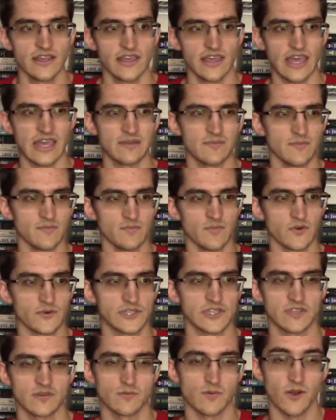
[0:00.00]
And most
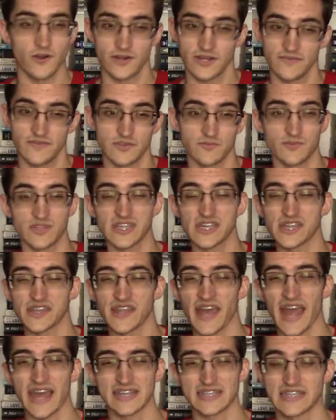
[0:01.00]
of them aren't even really
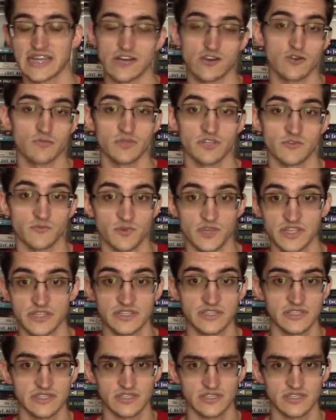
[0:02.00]
that terribly written,